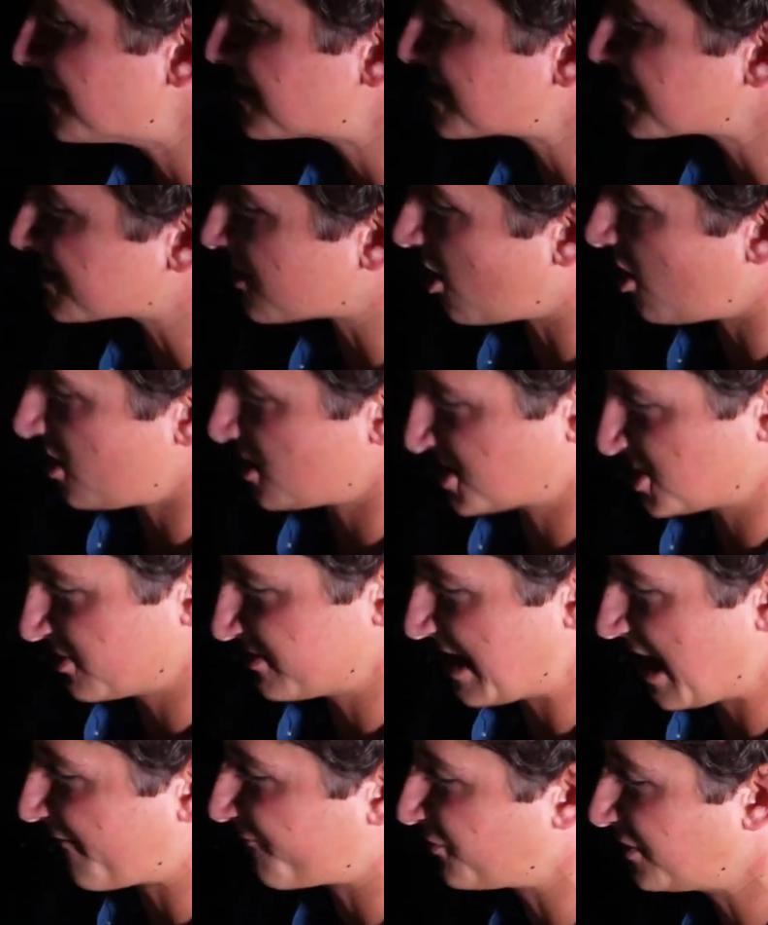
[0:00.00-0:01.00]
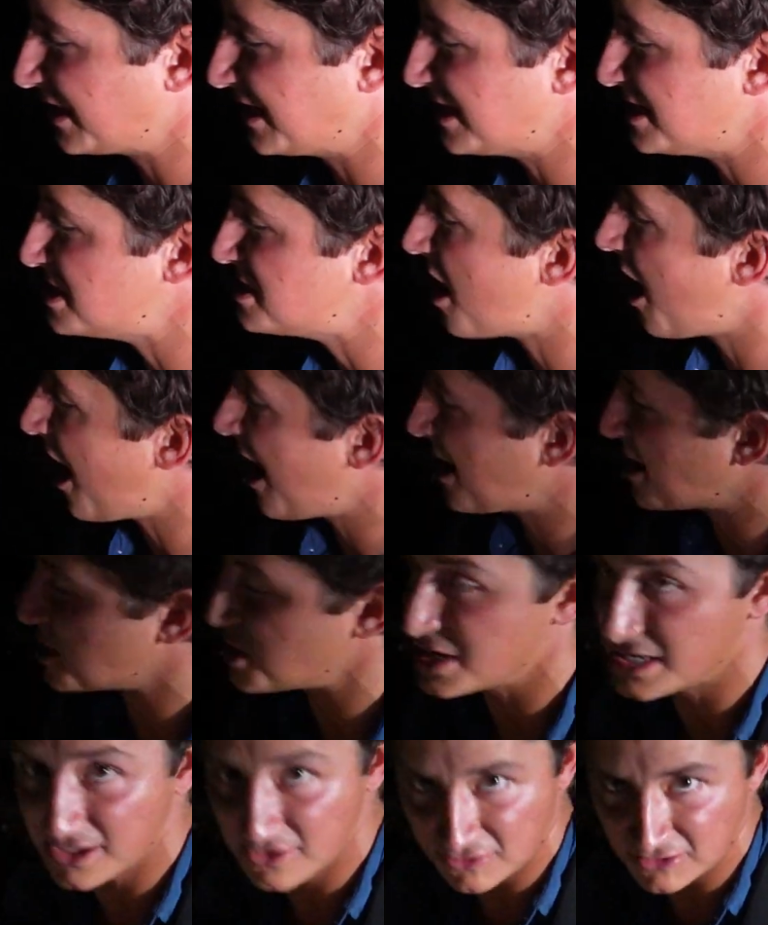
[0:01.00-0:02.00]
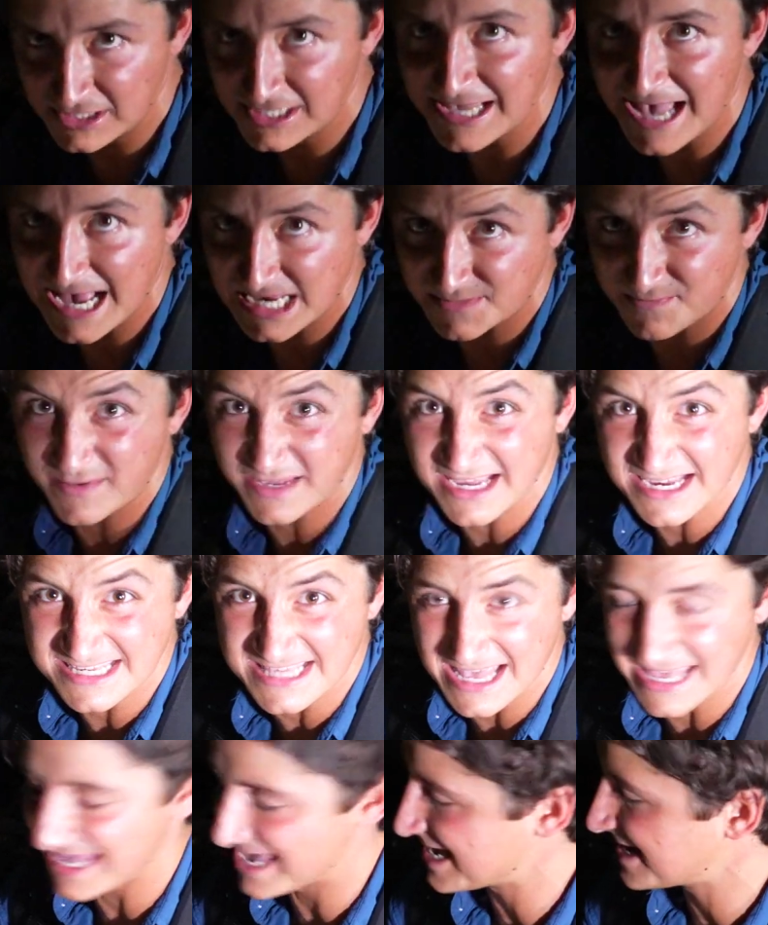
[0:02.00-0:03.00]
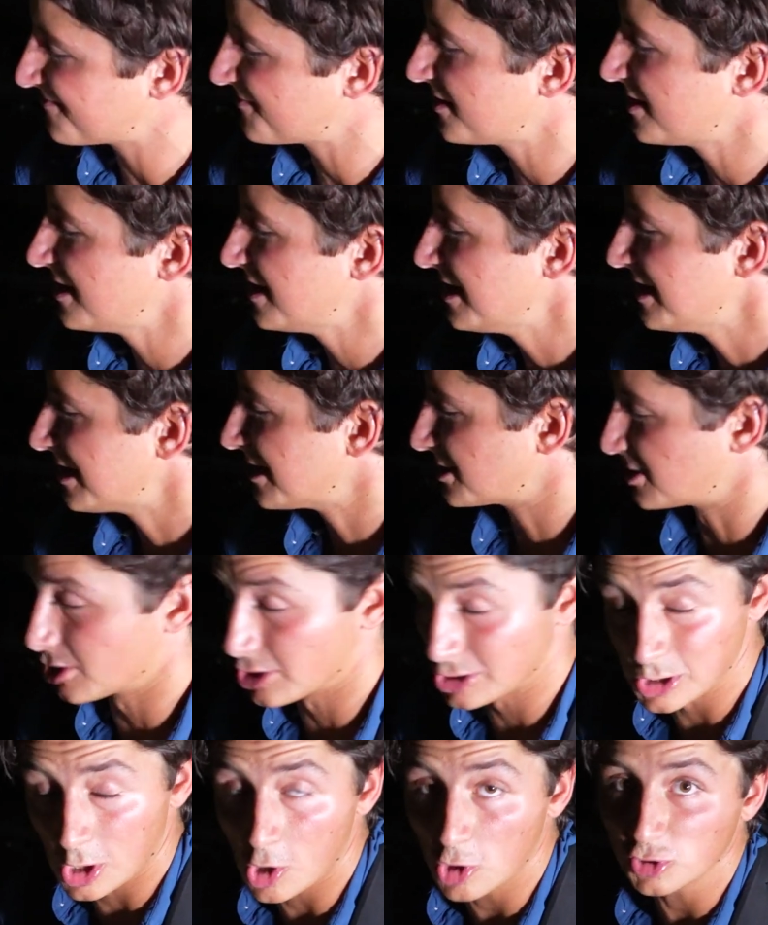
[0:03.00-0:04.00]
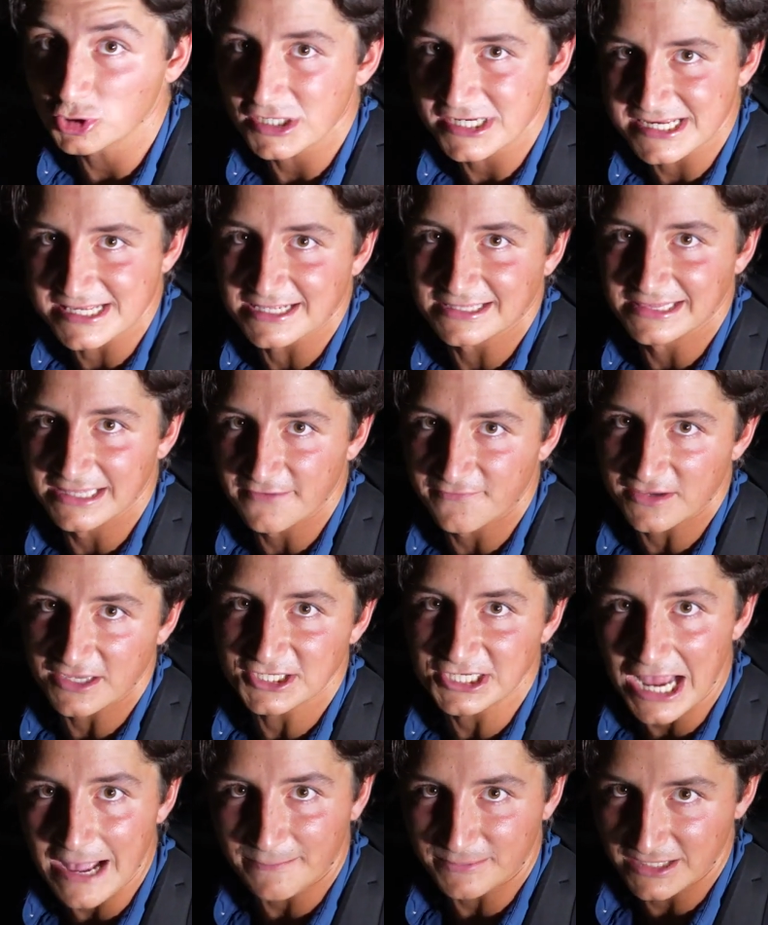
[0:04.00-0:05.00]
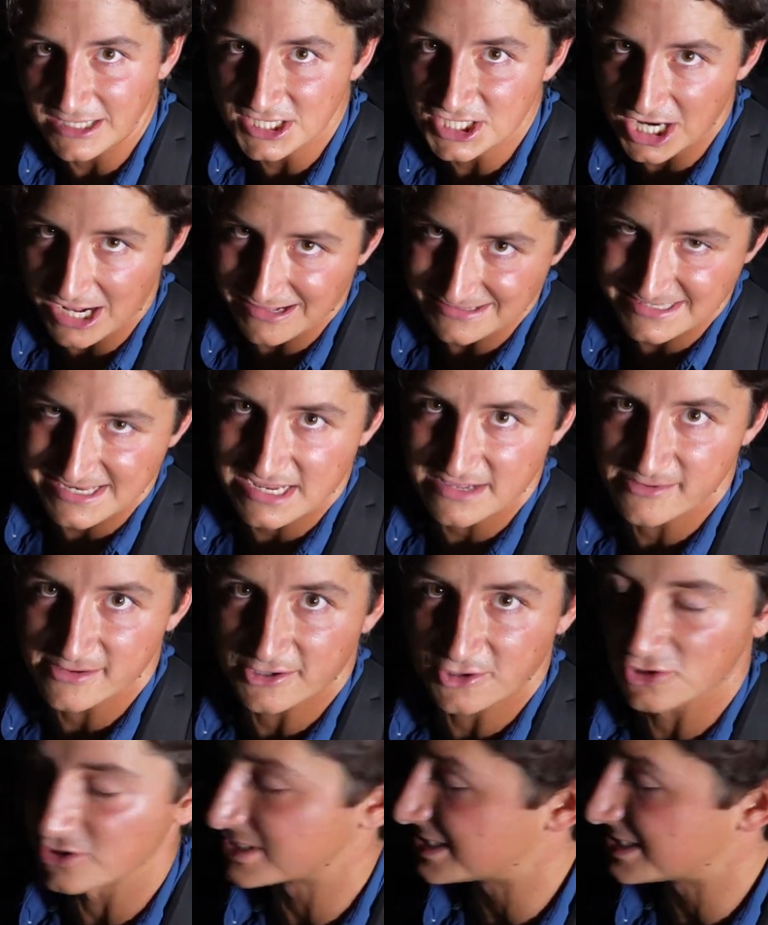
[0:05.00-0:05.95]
this is also definitely not nearly as big as they get. Their largest living Japanese giant salamander